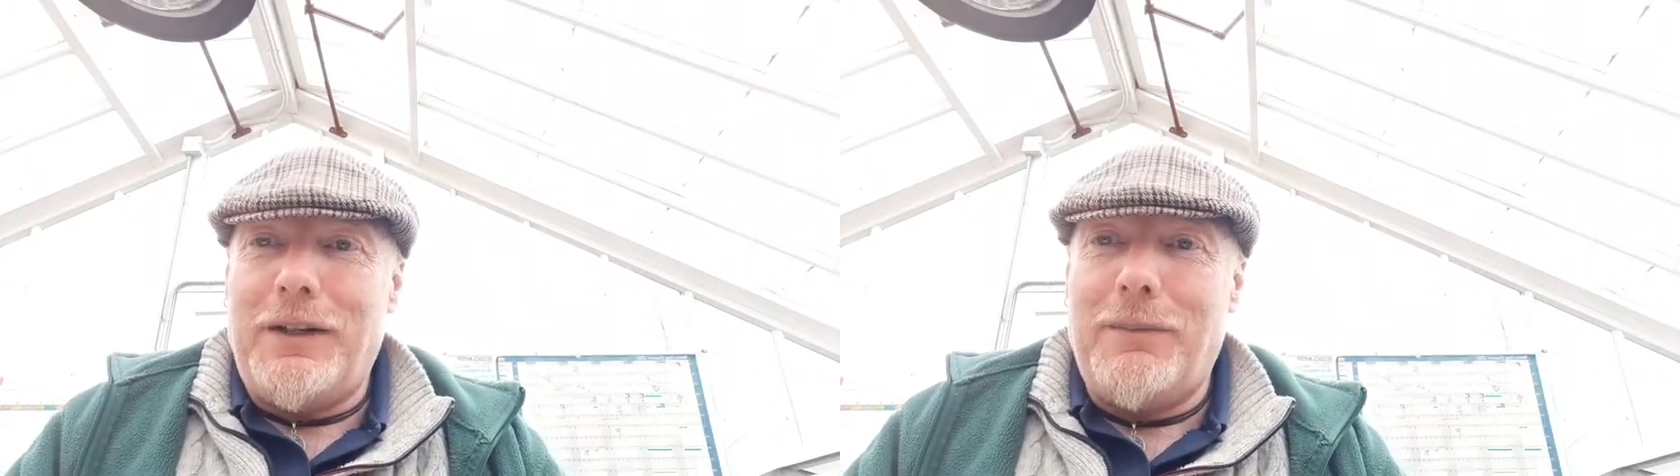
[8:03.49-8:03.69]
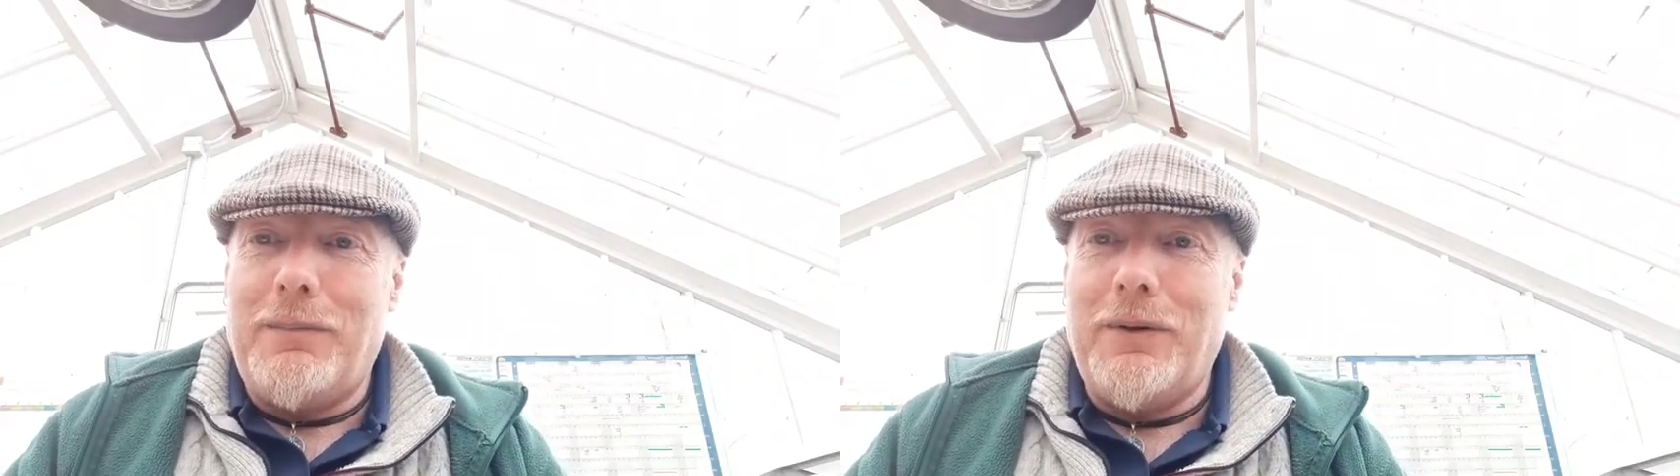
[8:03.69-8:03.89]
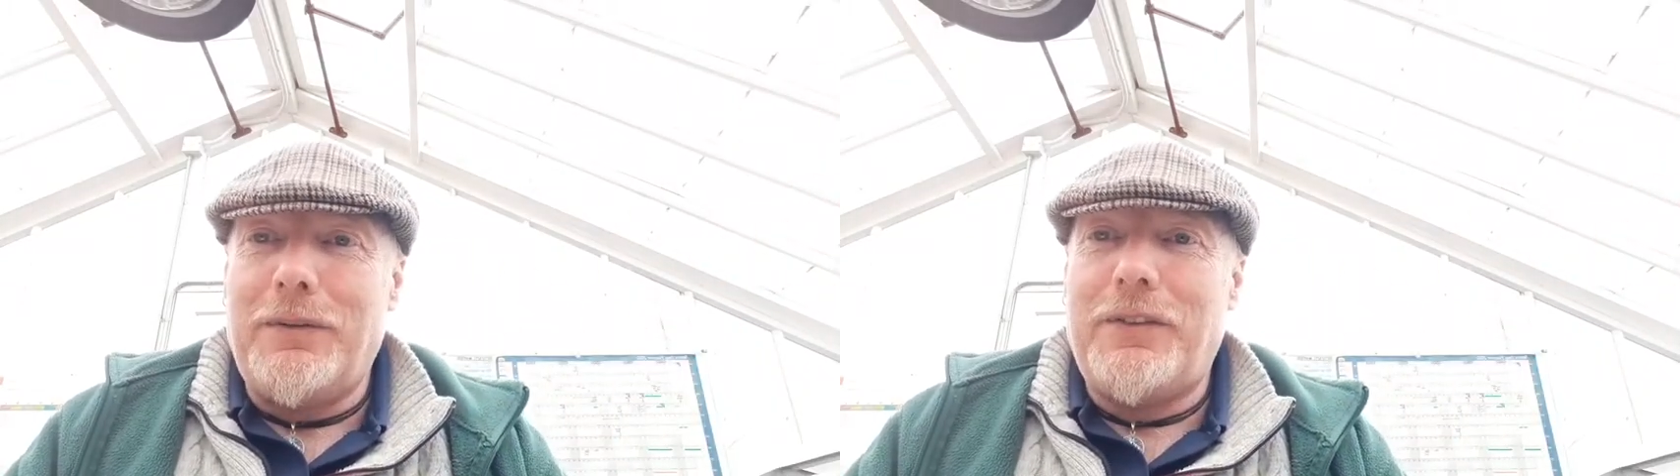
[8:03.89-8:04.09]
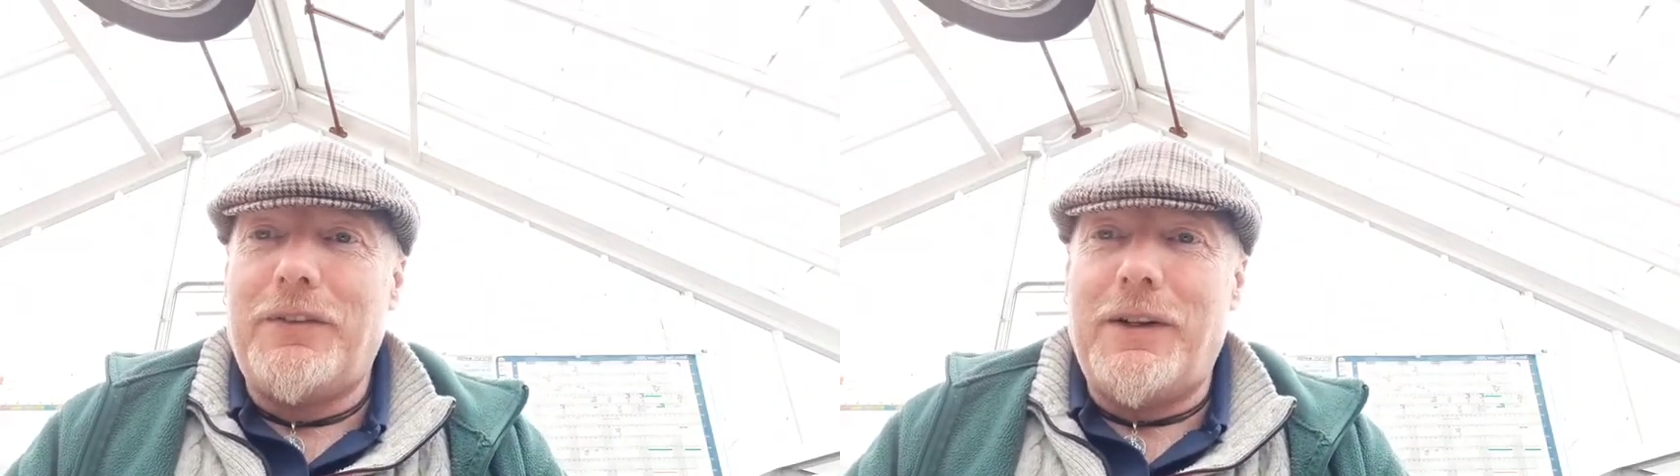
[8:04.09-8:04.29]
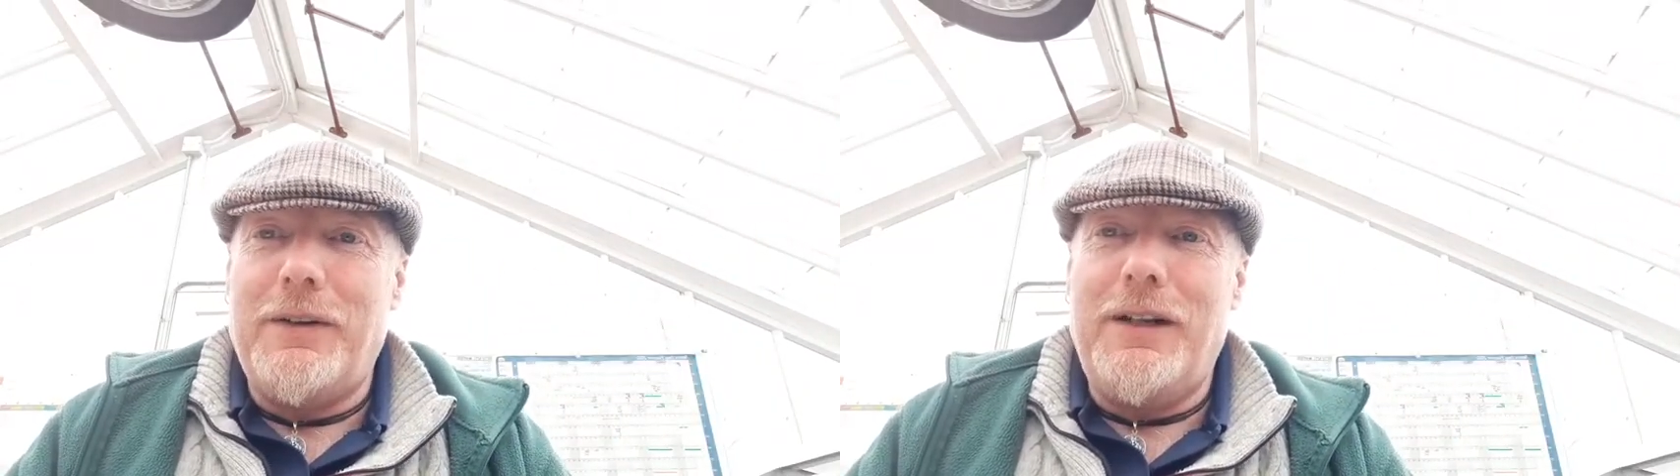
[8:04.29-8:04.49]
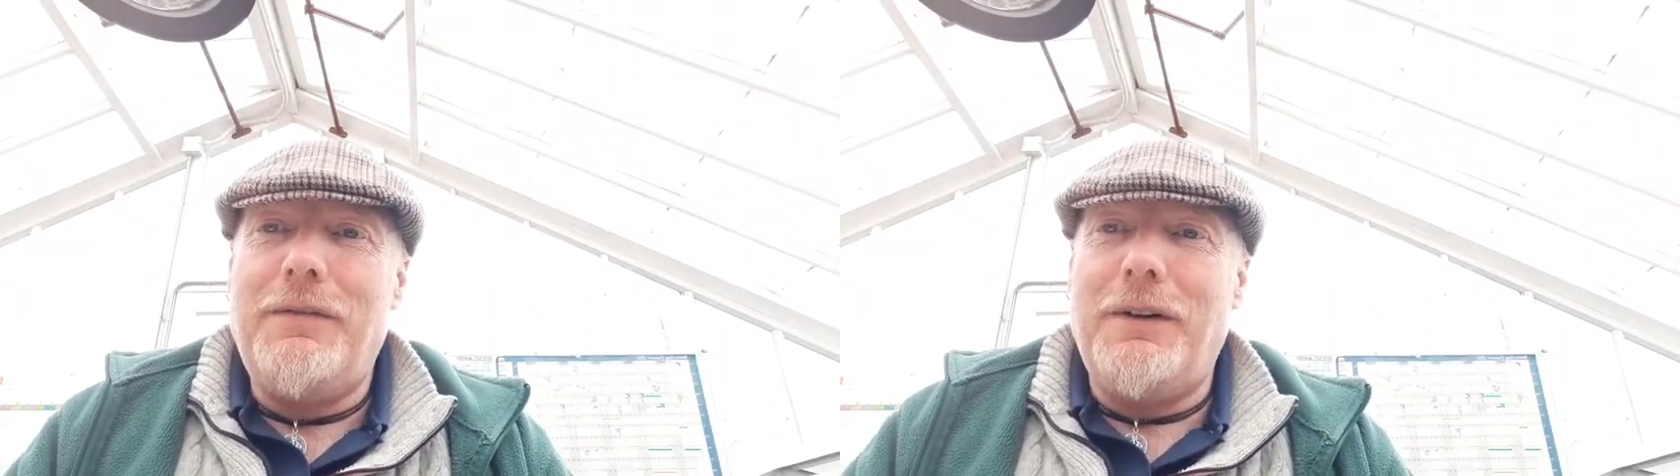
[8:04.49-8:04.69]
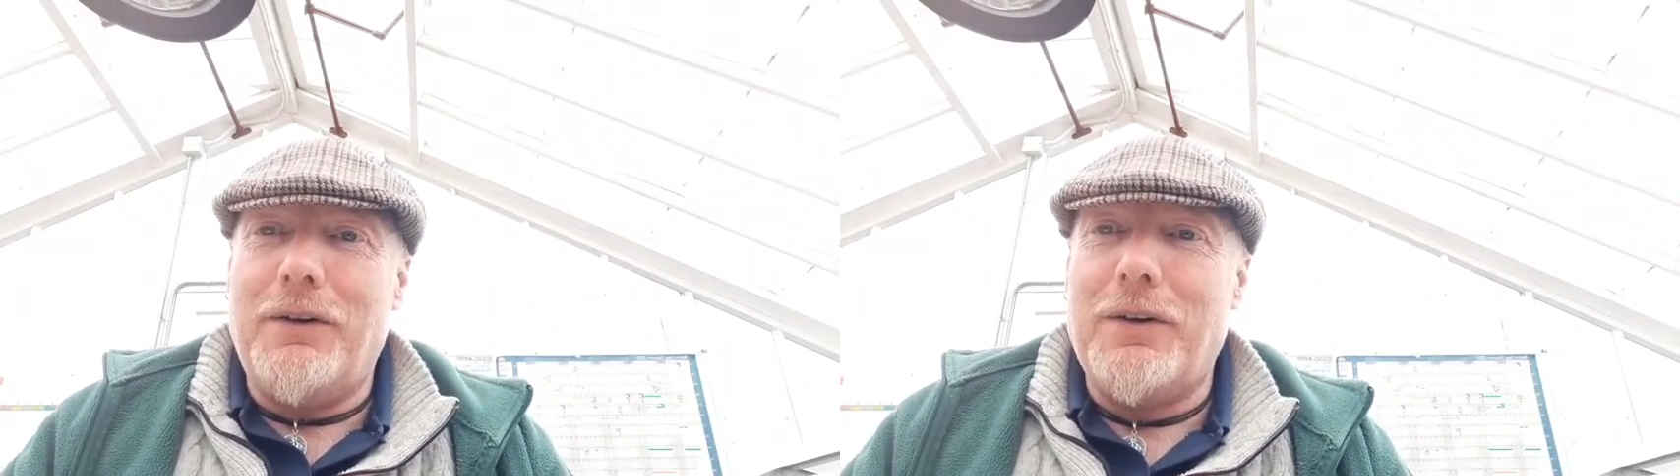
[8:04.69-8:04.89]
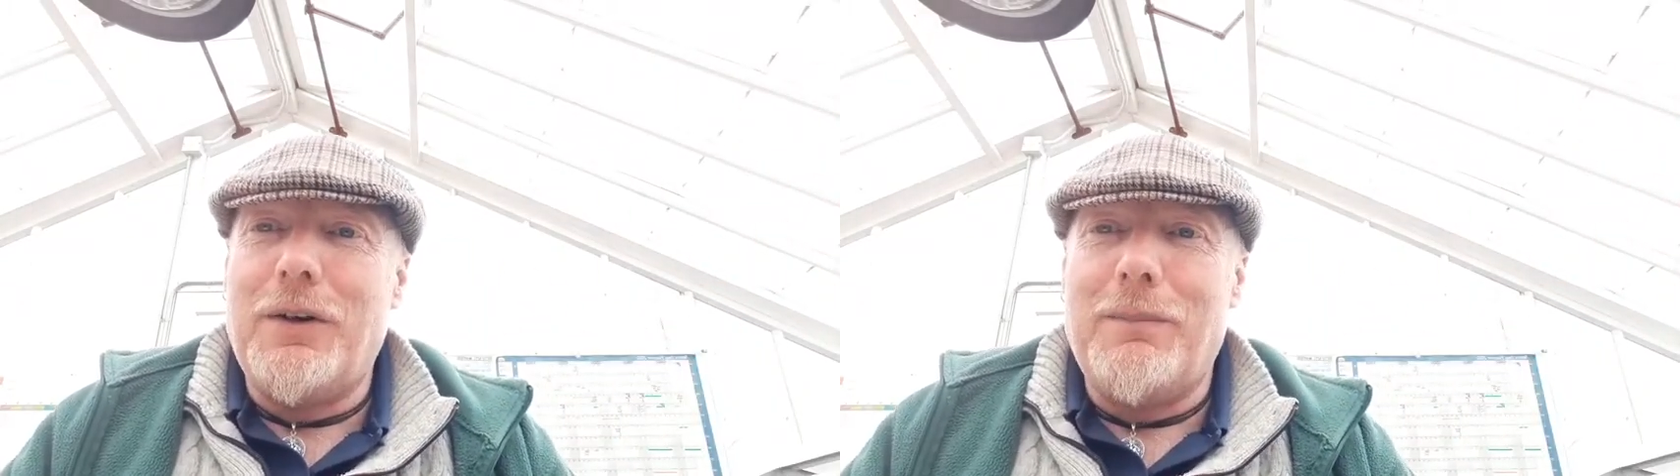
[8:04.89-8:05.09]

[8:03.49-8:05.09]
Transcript: So if you've got compost,